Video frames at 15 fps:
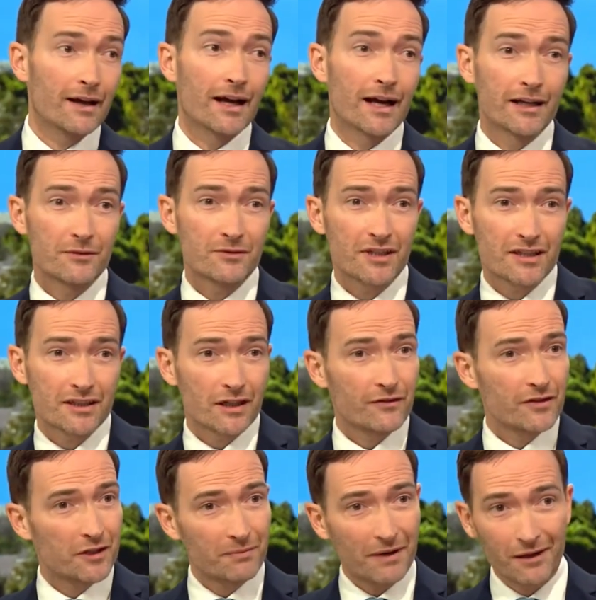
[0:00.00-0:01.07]
And it was
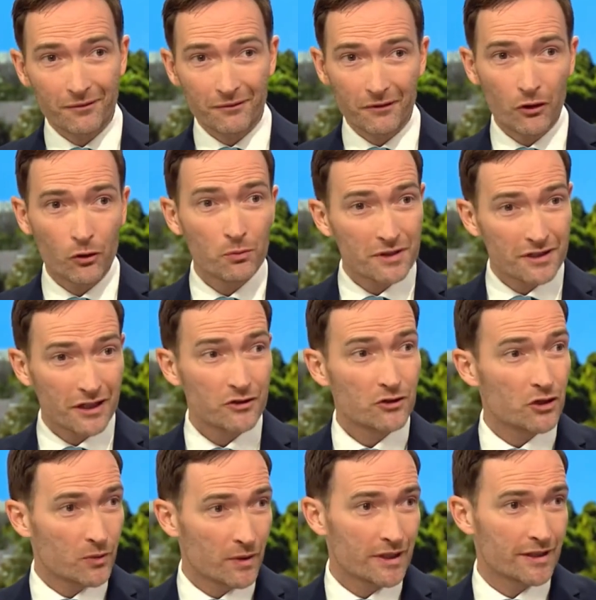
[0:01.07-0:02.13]
discovered about almost
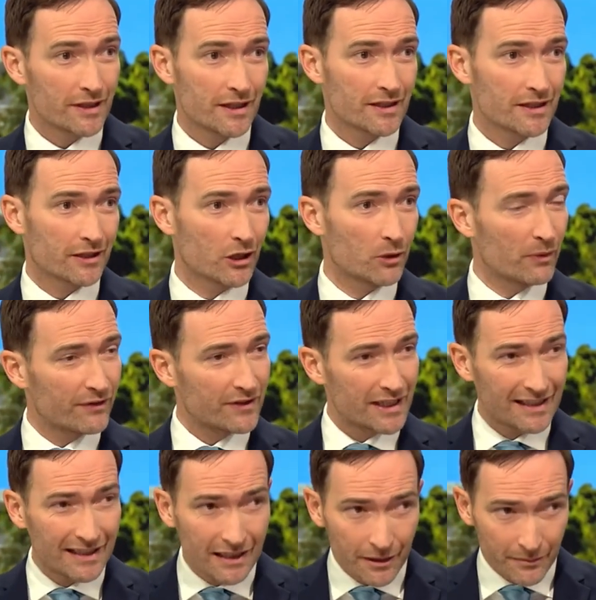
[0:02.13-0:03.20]
120 years ago, and we've
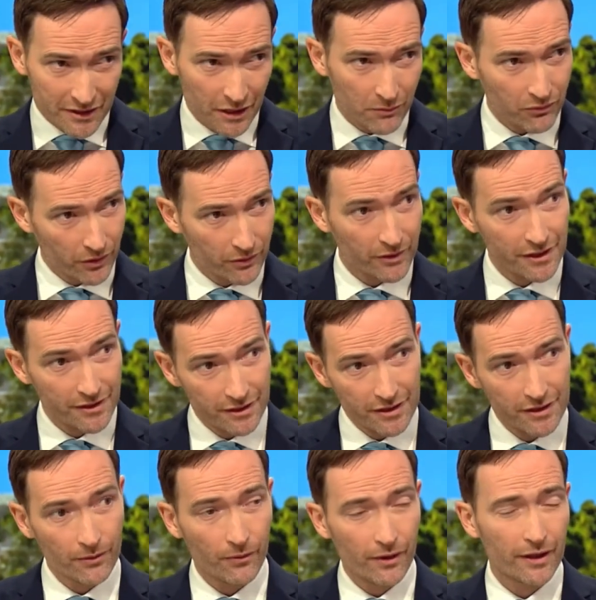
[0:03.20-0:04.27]
seen limited progress
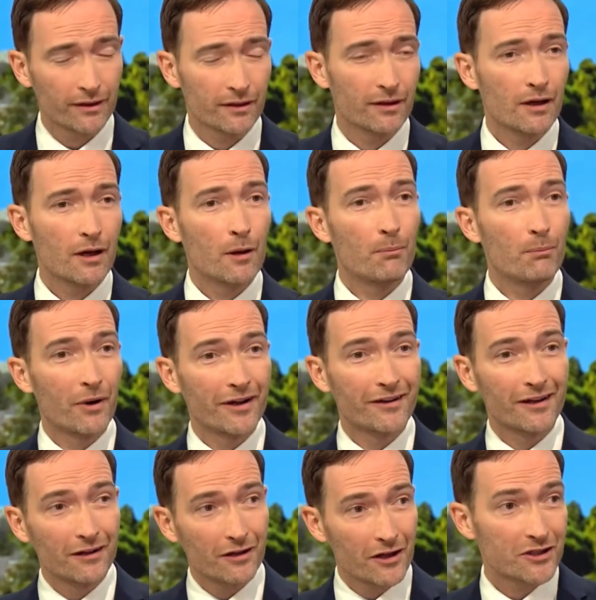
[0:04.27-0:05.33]
until then. But in the
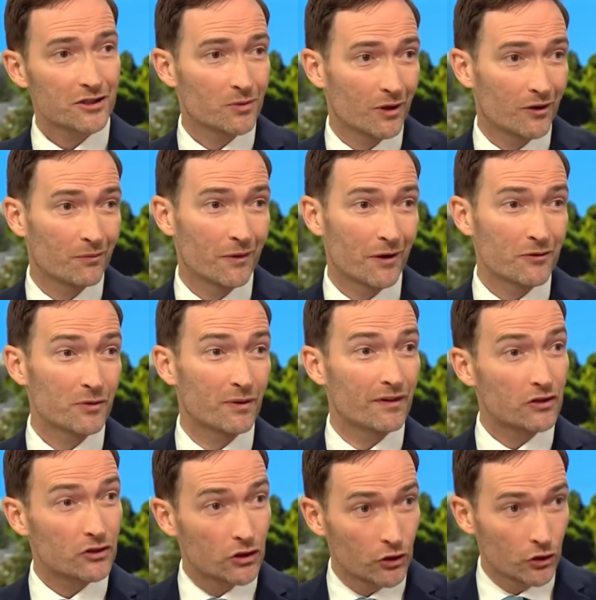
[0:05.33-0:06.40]
last 12 months, we've
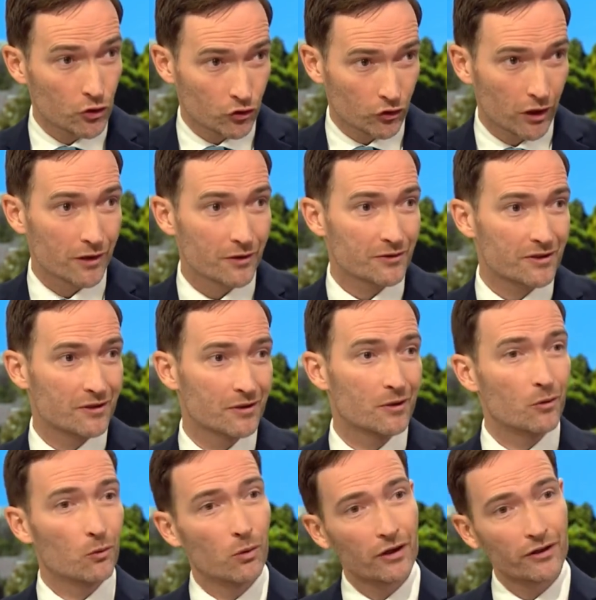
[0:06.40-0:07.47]
had 2 trials,
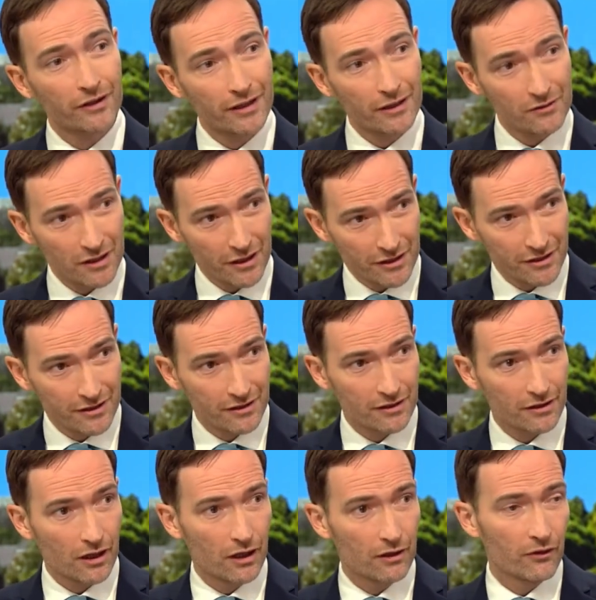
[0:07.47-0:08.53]
one announced last
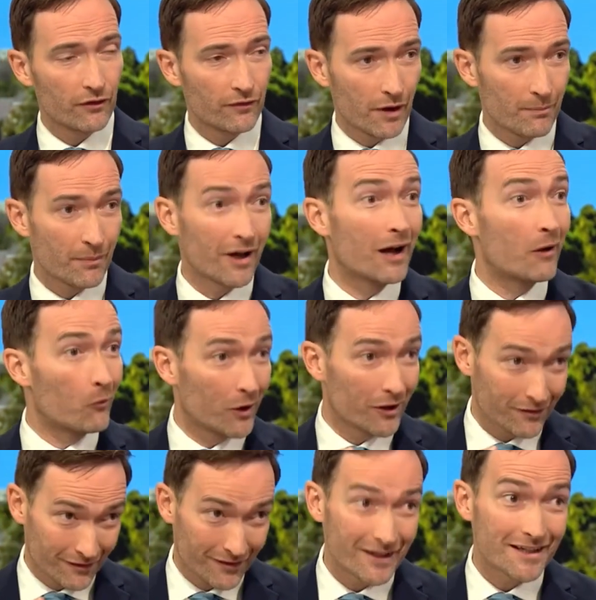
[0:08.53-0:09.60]
November and
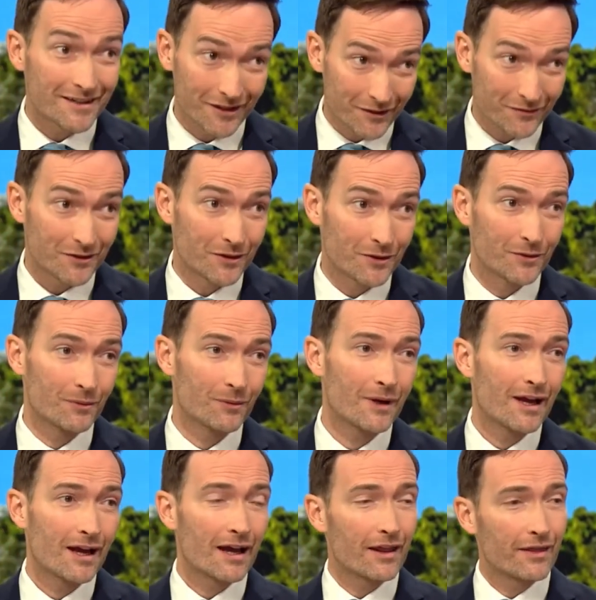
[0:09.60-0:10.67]
one this afternoon.
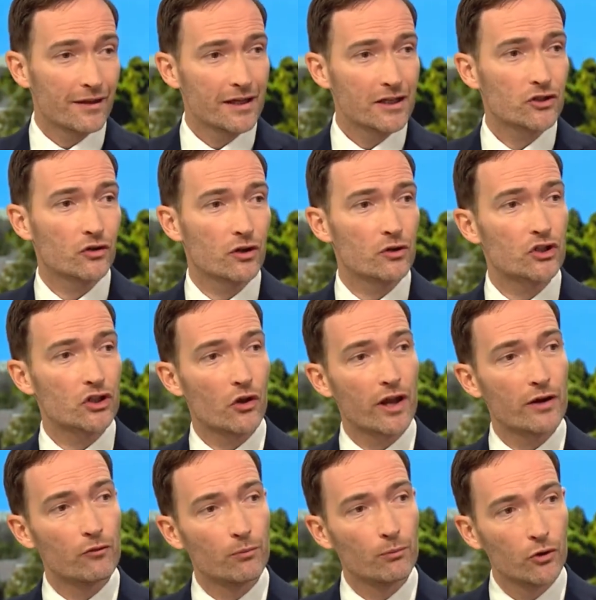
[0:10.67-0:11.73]
And these trials show they
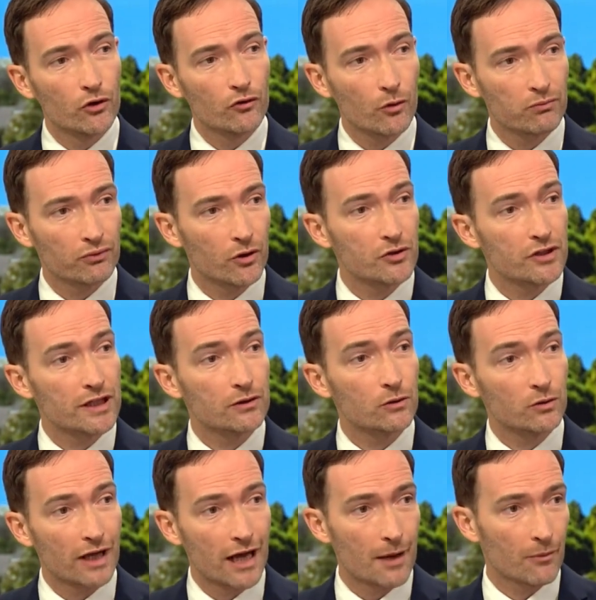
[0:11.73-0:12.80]
remove a protein
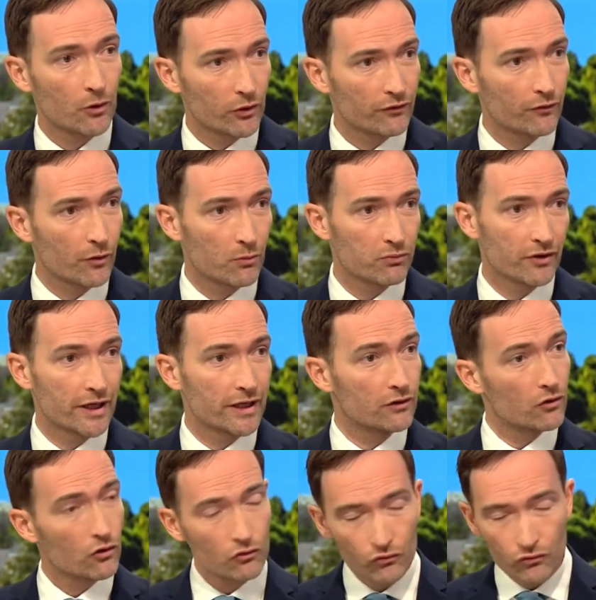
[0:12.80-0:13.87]
called amyloid from the brain
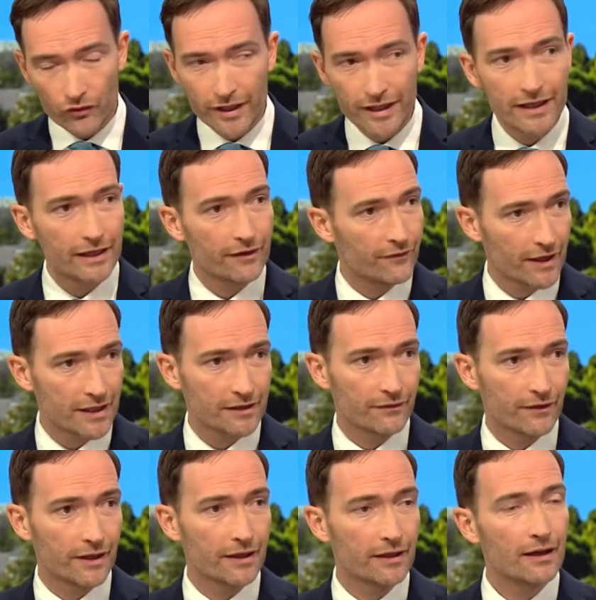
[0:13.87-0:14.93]
really
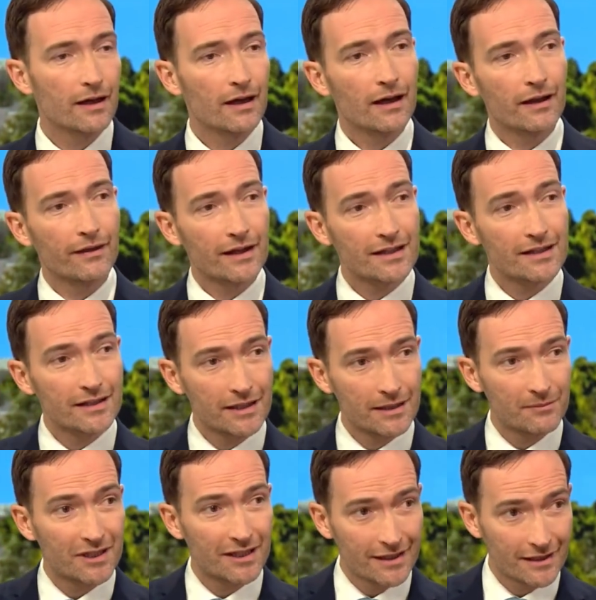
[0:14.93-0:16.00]
effectively. And that
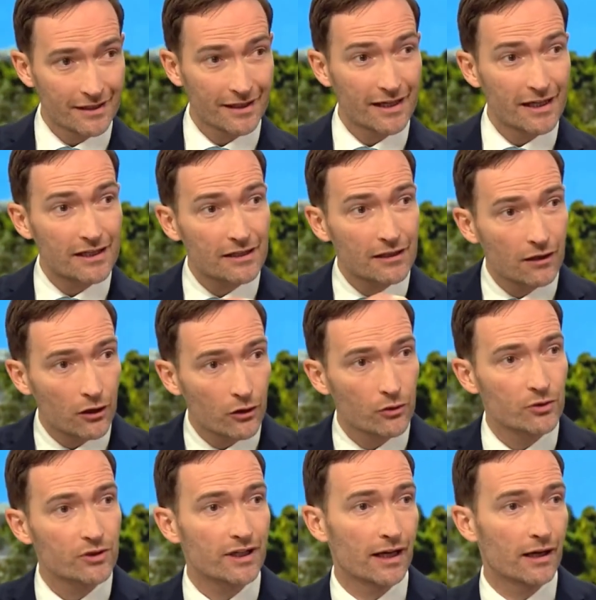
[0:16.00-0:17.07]
seems to indicate it
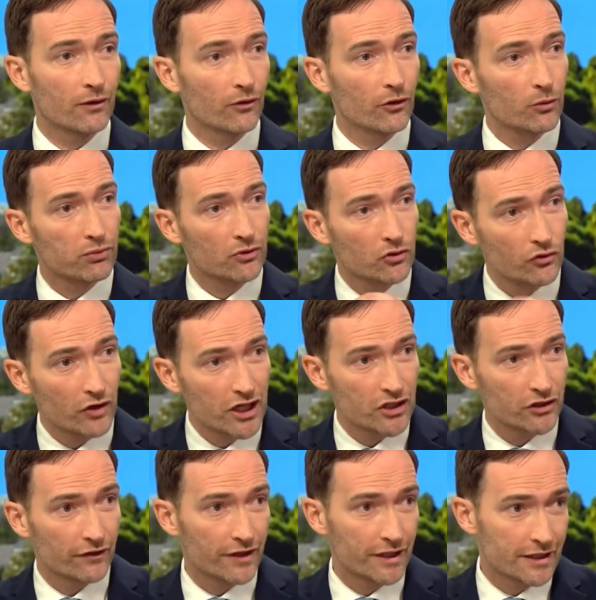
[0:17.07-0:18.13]
slows down the progression
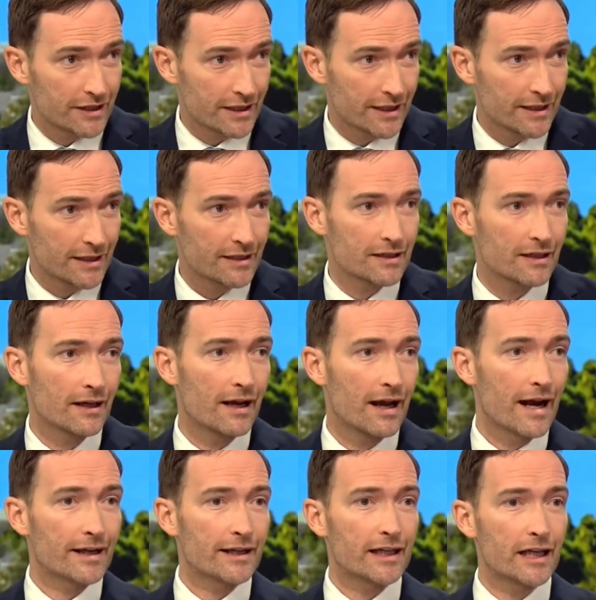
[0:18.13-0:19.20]
of the disease,
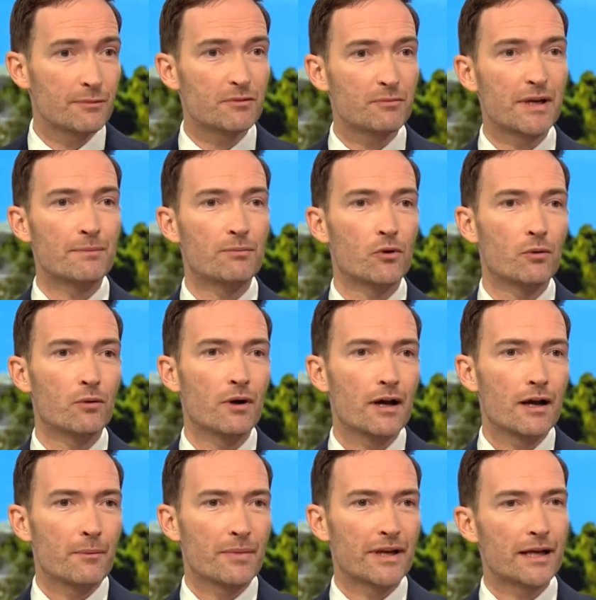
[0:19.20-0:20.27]
and it keeps people
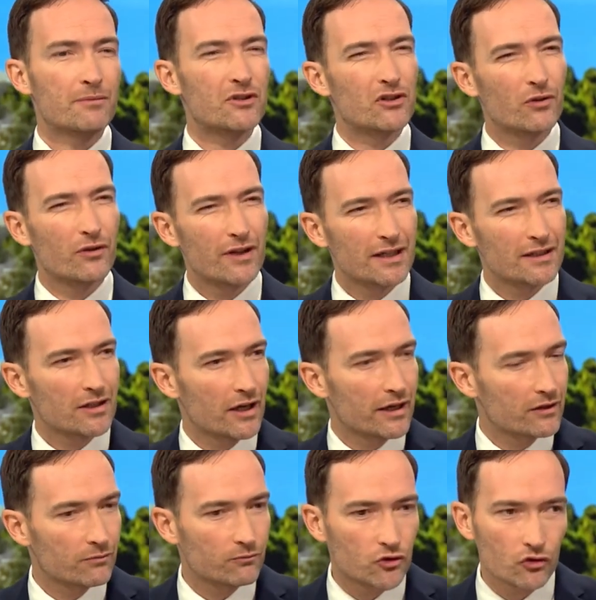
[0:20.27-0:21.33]
being able to do things like
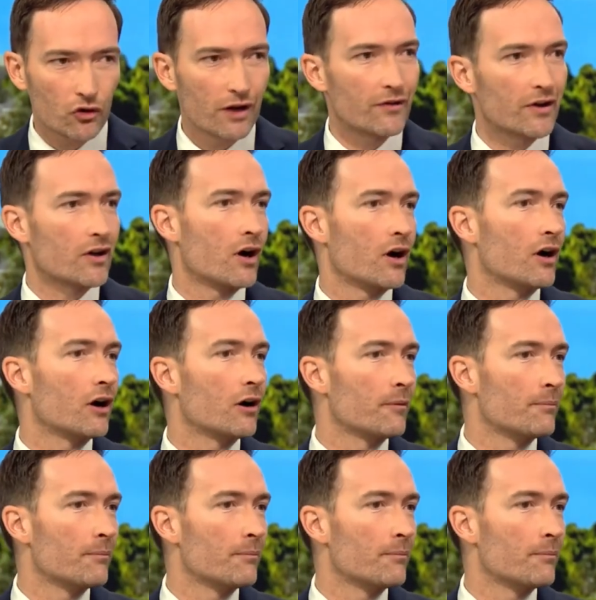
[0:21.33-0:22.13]
drive a car,